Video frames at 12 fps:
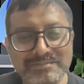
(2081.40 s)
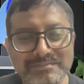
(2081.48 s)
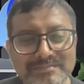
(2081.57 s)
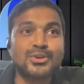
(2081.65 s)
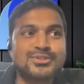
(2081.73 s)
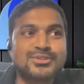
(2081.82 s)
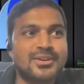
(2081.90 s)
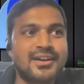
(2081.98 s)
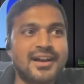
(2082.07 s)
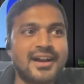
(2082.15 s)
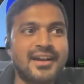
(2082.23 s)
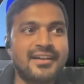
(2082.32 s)
So,
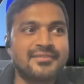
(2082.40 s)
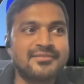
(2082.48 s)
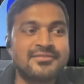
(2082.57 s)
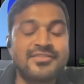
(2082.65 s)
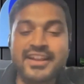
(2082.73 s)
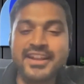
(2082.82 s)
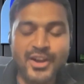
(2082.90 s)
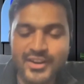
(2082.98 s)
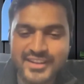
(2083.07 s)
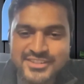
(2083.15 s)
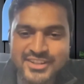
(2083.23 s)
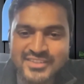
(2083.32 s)
very
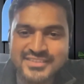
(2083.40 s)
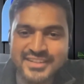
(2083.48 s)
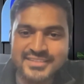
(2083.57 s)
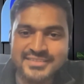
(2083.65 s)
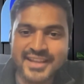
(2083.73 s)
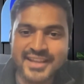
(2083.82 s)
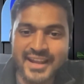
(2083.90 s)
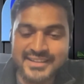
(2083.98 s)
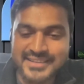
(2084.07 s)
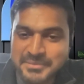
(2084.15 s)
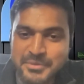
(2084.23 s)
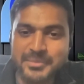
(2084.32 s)
honest answer is
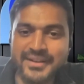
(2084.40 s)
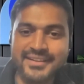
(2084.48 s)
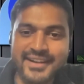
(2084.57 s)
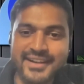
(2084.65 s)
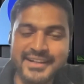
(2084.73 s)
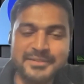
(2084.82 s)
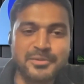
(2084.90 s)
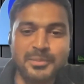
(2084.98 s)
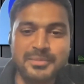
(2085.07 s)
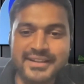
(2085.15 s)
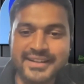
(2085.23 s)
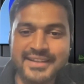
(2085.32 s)
at the moment, right? It
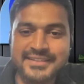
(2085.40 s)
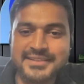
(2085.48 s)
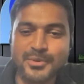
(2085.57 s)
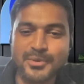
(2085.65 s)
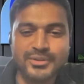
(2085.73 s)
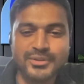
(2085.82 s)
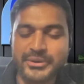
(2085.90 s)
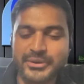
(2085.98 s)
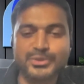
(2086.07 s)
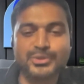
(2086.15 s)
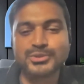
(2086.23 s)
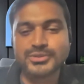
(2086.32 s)
probably takes about
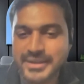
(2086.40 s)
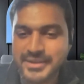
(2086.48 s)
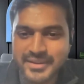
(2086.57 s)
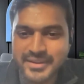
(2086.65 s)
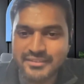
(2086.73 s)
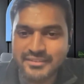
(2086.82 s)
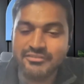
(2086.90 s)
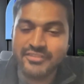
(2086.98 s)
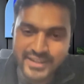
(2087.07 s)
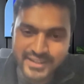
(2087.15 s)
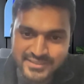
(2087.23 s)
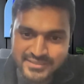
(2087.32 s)
2 to 3
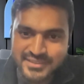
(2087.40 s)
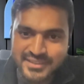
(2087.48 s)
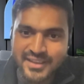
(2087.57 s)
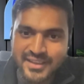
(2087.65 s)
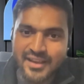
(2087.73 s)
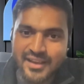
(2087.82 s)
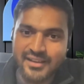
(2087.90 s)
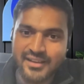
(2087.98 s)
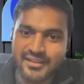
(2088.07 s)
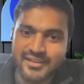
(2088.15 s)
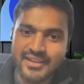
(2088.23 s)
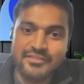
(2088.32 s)
weeks.
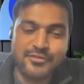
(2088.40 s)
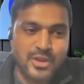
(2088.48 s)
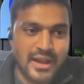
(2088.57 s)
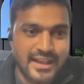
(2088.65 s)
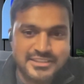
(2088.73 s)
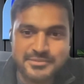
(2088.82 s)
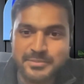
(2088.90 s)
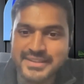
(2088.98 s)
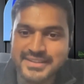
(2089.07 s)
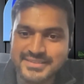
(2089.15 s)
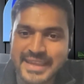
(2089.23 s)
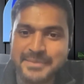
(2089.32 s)
If you ask me
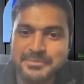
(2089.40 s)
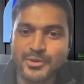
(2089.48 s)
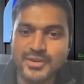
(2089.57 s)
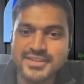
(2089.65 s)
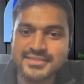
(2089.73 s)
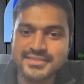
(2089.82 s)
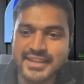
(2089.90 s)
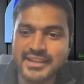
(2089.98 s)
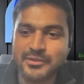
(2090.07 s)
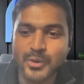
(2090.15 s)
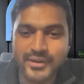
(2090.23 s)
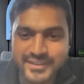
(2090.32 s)
the same question, say a
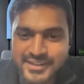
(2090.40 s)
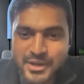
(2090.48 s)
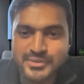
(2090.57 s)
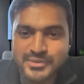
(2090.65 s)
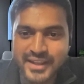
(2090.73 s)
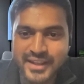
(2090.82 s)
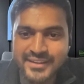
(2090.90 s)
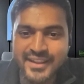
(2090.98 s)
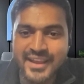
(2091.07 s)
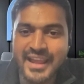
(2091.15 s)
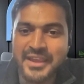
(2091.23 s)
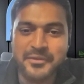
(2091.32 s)
quarter down the line,
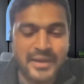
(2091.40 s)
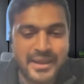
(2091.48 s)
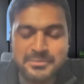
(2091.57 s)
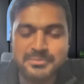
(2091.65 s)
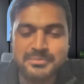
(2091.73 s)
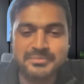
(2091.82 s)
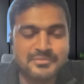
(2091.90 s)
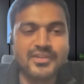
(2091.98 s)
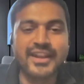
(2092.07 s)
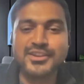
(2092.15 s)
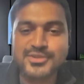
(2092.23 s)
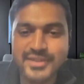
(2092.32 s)
I'm
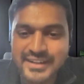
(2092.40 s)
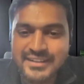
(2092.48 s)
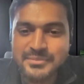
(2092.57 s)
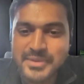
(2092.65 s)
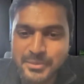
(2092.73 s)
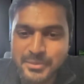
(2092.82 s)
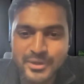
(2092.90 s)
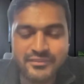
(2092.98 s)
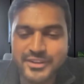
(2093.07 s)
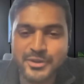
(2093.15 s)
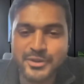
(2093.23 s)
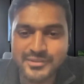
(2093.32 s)
very sure it will be about a
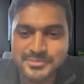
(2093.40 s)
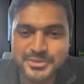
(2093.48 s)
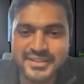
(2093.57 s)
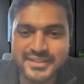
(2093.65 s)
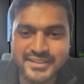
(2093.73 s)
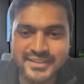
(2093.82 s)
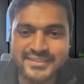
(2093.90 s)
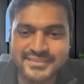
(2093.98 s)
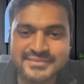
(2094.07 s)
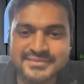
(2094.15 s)
week, not more than that.